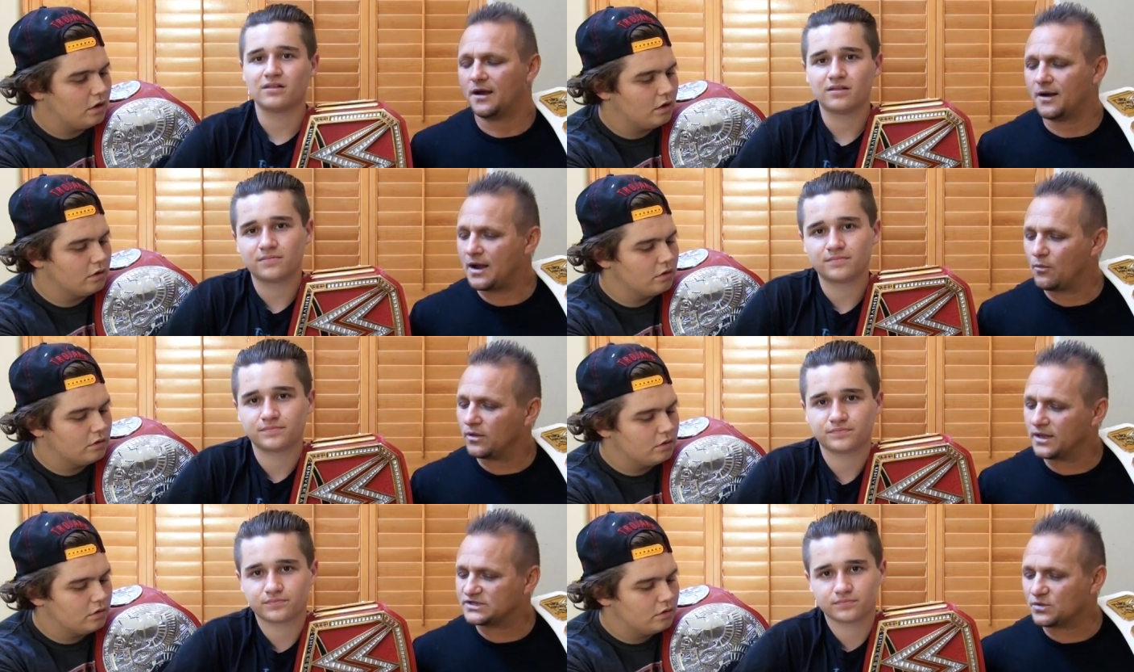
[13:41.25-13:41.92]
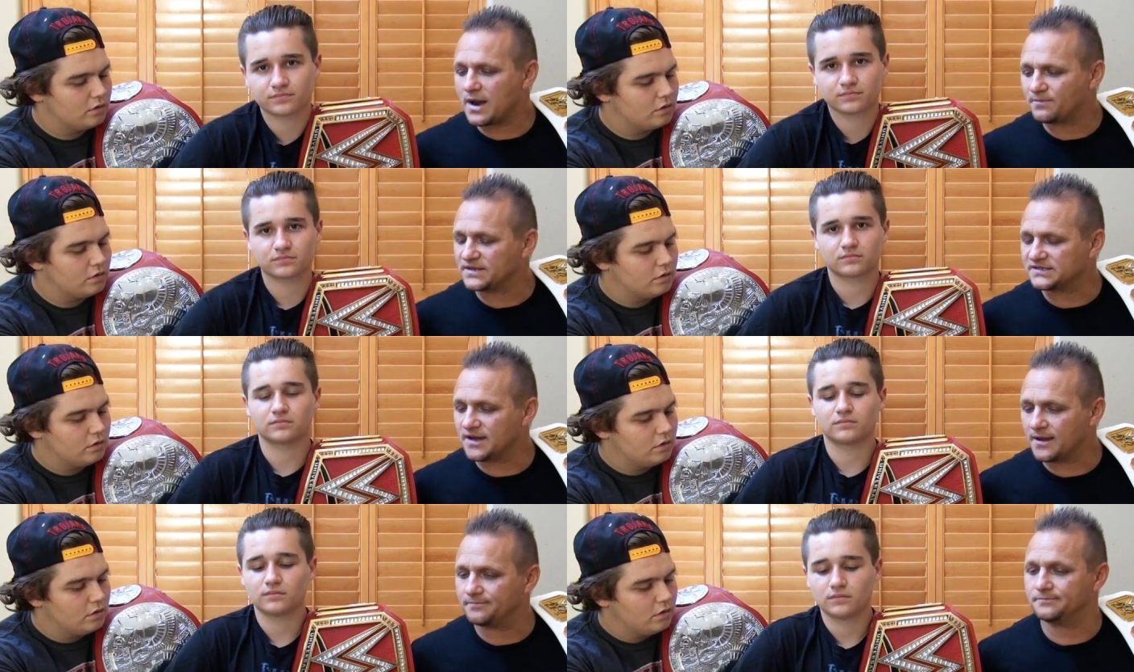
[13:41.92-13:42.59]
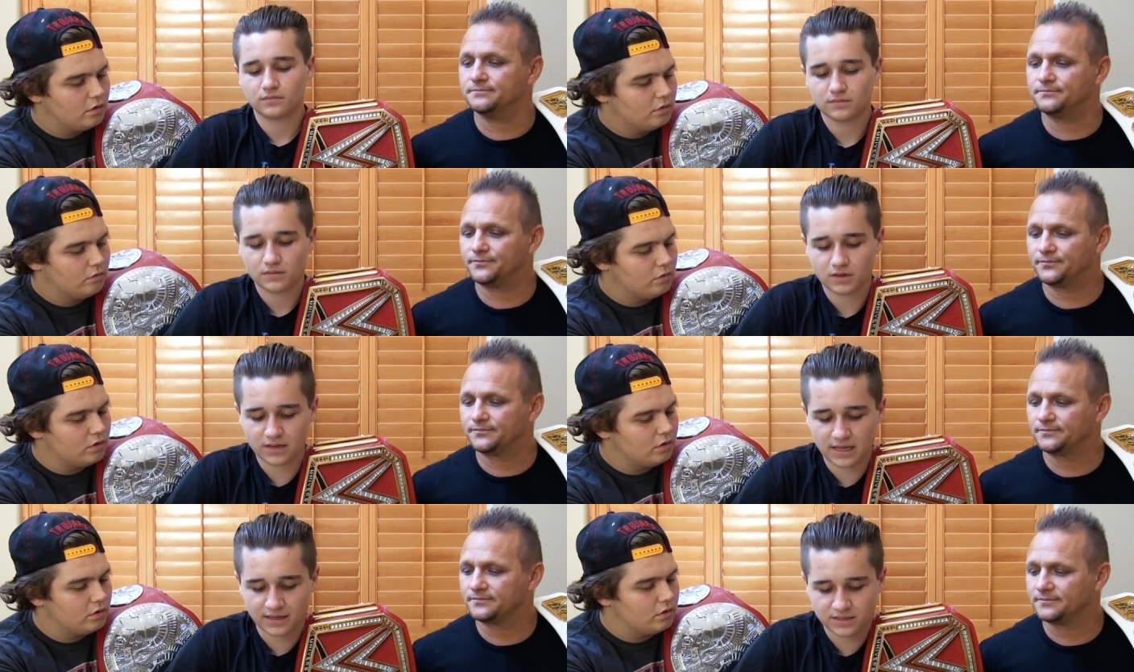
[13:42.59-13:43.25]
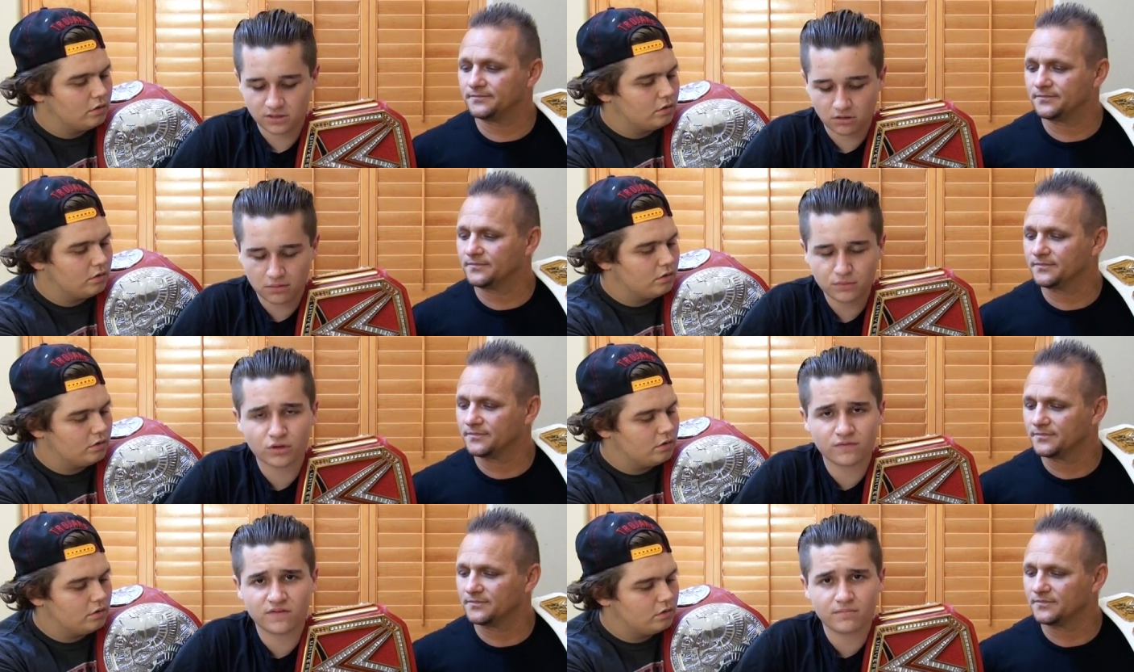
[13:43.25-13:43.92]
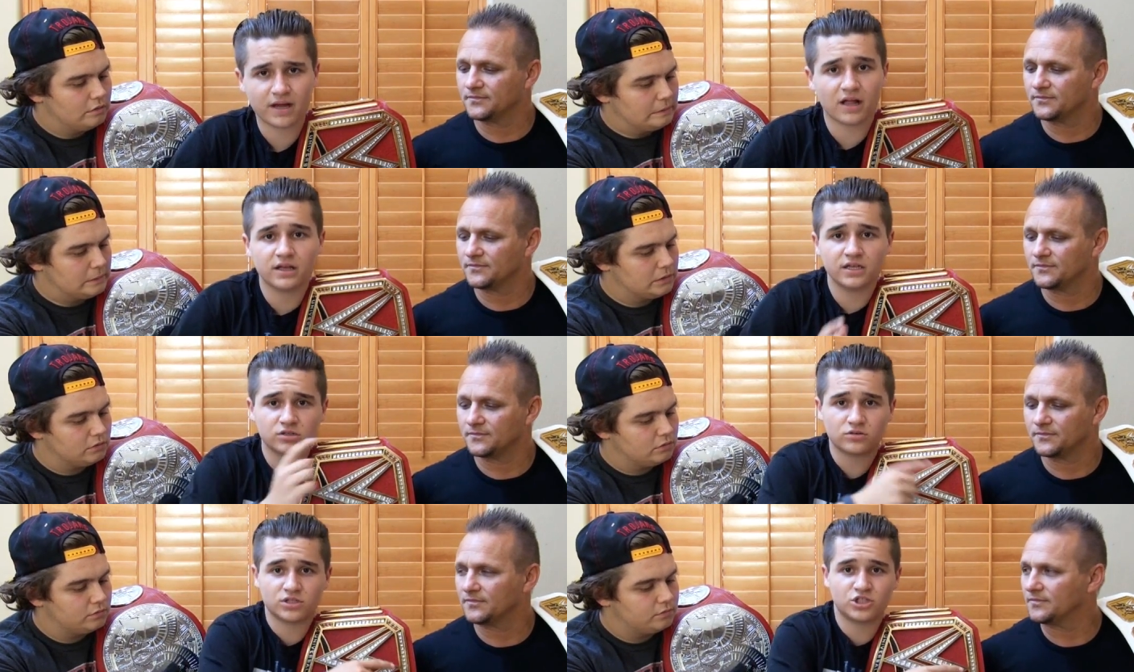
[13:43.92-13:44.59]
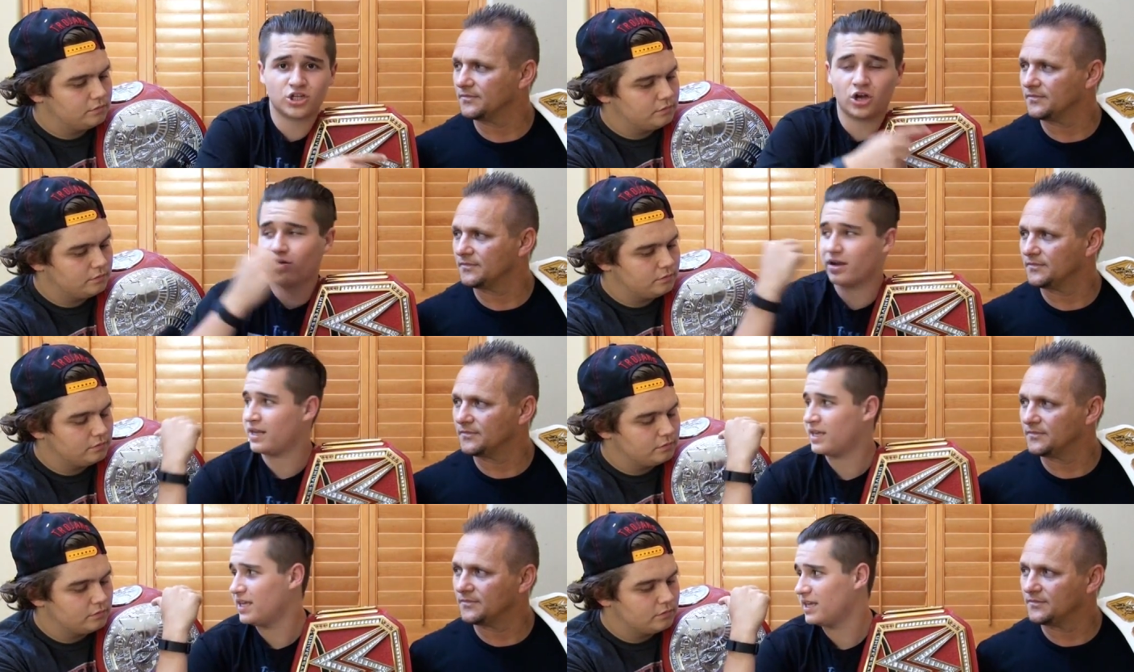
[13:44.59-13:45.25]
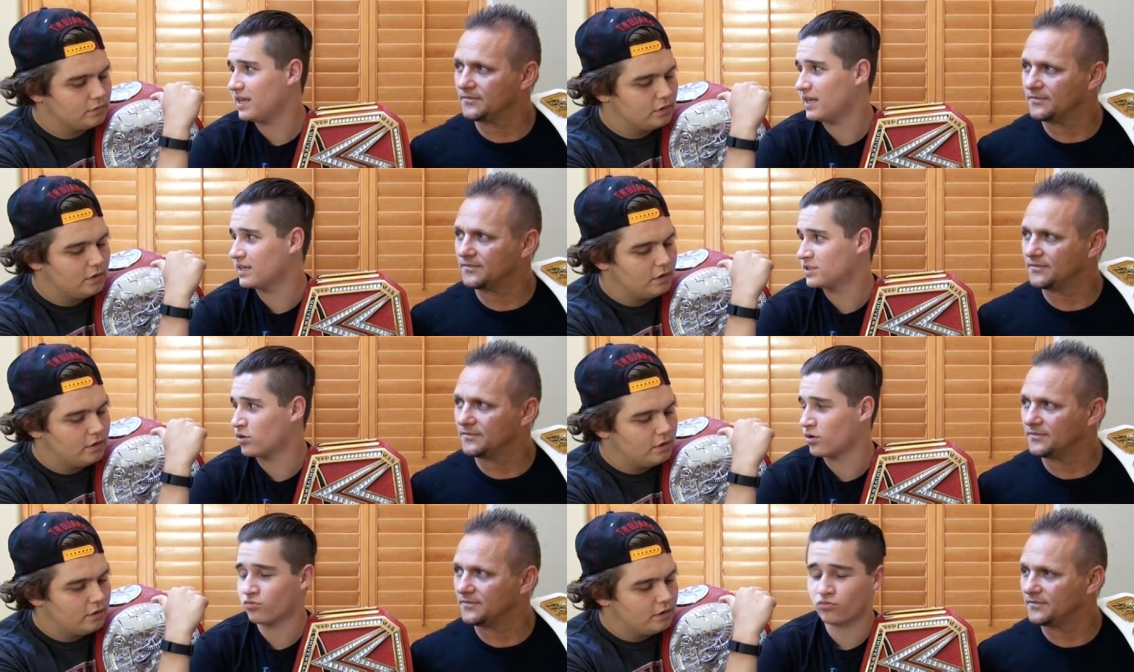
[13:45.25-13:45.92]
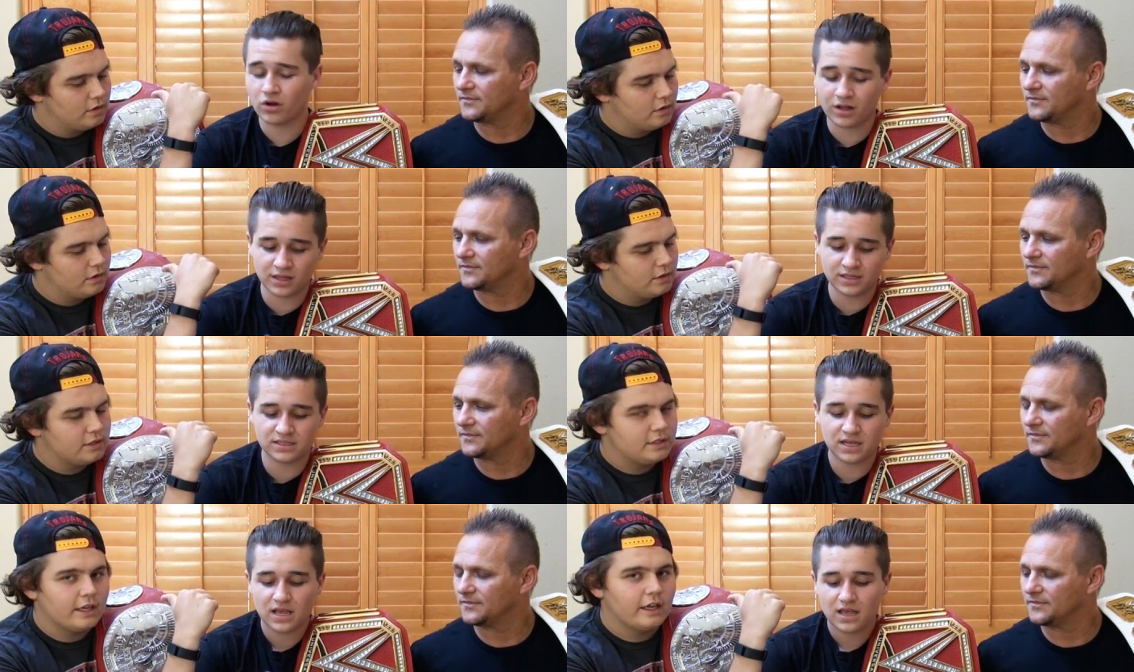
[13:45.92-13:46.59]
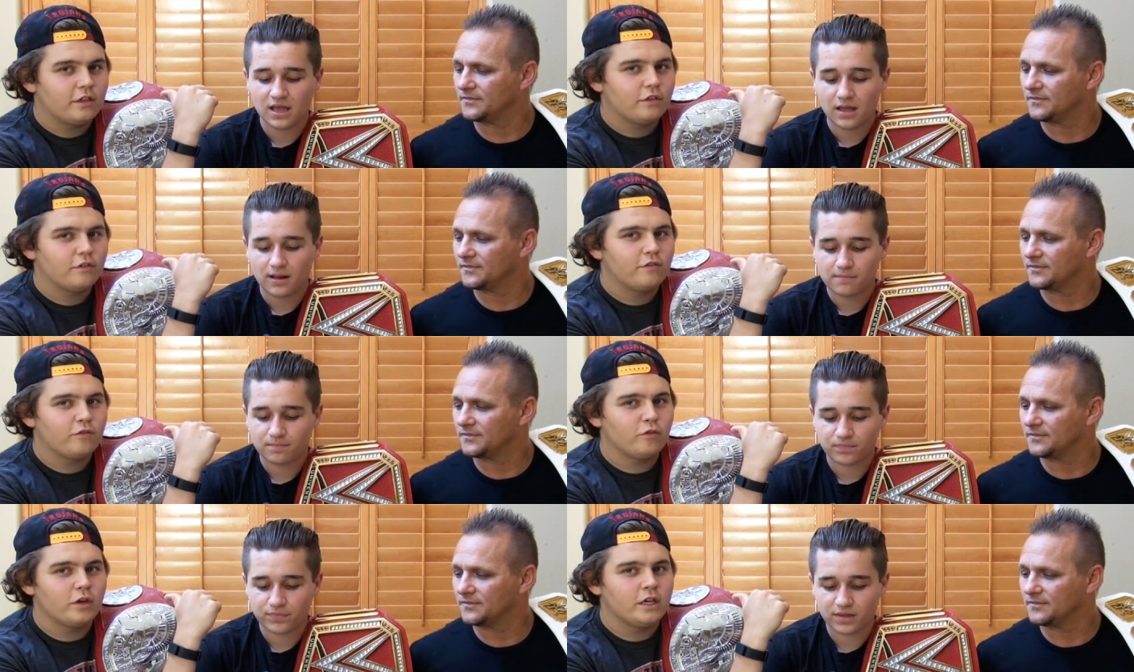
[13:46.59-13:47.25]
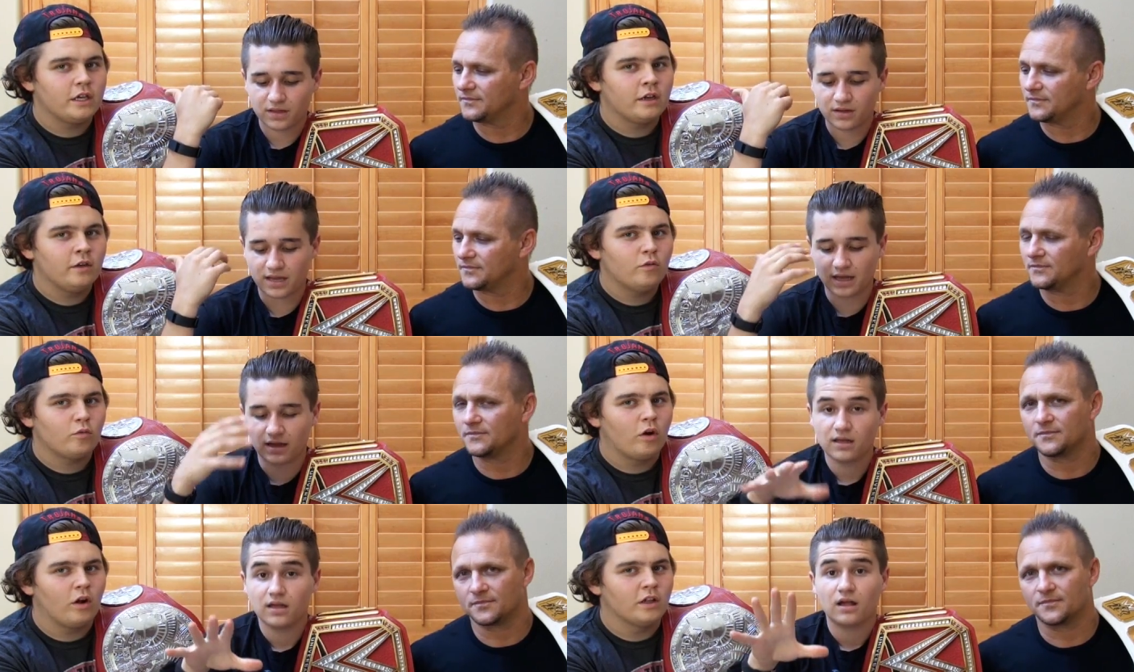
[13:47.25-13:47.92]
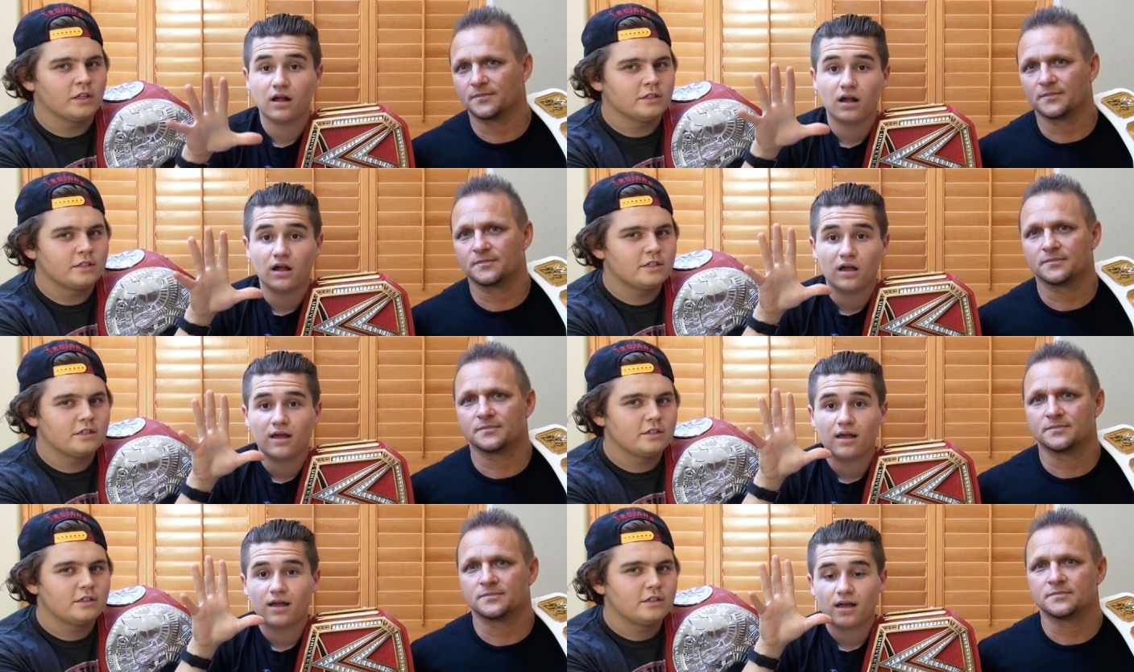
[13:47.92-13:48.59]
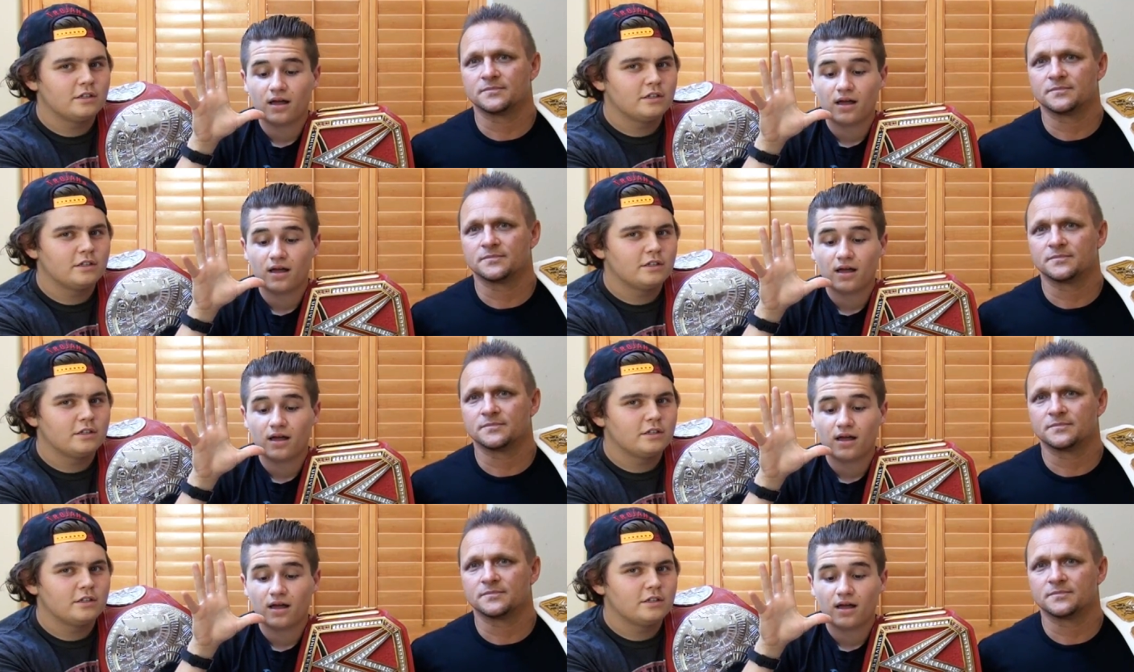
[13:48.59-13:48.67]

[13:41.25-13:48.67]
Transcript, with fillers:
Speaker 1: All right, well, let's wrap this up. Okay, so I'm going Finn Balor, he's going Joe, and he is going Rollins. Seth
Speaker 2: freaking Rollins.